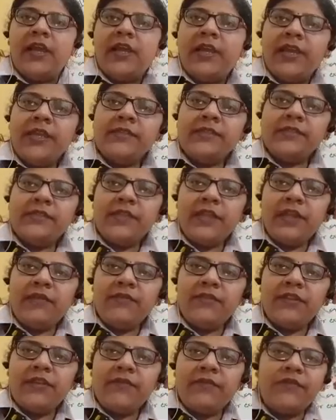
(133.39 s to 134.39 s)
Let's deal
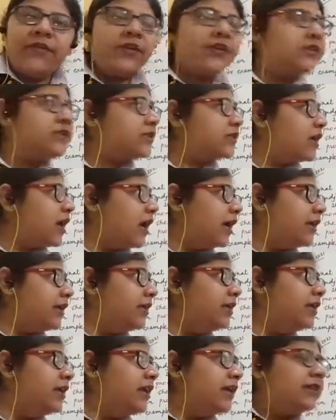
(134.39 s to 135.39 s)
with the first
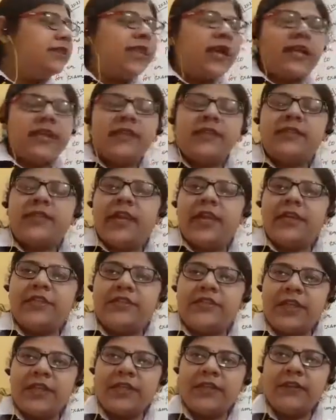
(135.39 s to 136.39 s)
kind, that is
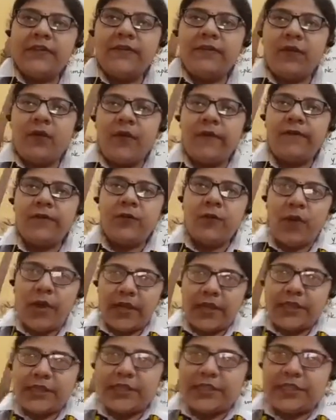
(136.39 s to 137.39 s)
adjective of
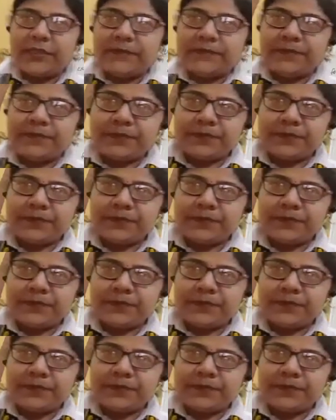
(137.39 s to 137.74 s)
quality.